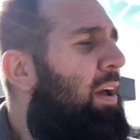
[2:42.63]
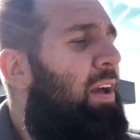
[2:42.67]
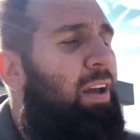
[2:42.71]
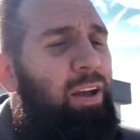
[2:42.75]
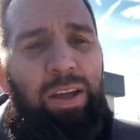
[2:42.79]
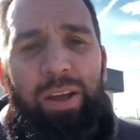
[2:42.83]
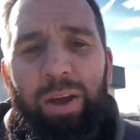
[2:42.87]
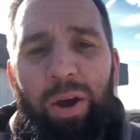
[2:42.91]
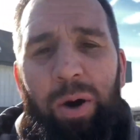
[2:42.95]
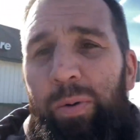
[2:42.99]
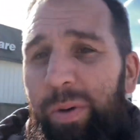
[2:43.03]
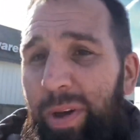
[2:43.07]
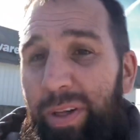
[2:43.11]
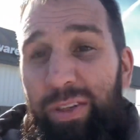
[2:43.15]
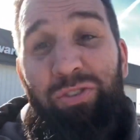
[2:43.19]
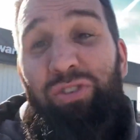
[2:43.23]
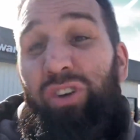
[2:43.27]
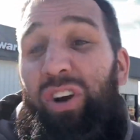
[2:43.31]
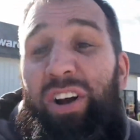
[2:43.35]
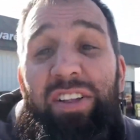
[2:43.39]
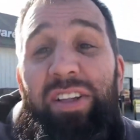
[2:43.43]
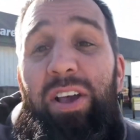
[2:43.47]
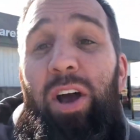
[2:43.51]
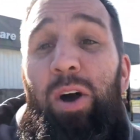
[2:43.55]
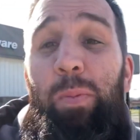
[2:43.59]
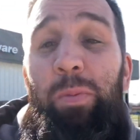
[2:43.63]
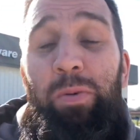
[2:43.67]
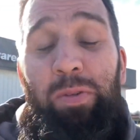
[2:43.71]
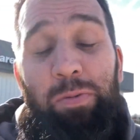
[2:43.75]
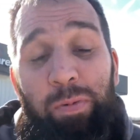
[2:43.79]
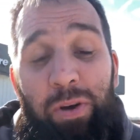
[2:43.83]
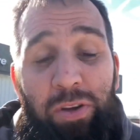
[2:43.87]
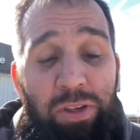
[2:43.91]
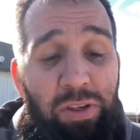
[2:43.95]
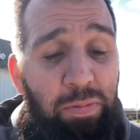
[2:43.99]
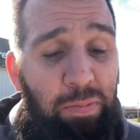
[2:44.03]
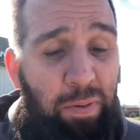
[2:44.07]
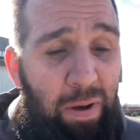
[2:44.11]
He always tries to help as
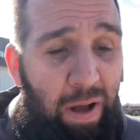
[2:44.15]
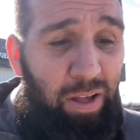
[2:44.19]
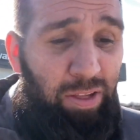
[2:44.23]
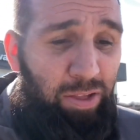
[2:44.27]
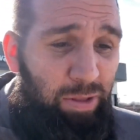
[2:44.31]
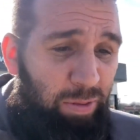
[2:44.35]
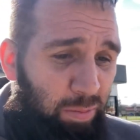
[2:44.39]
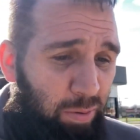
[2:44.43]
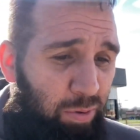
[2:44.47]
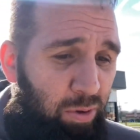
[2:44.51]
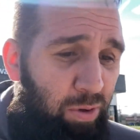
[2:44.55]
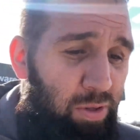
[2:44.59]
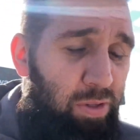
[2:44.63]
much as possible.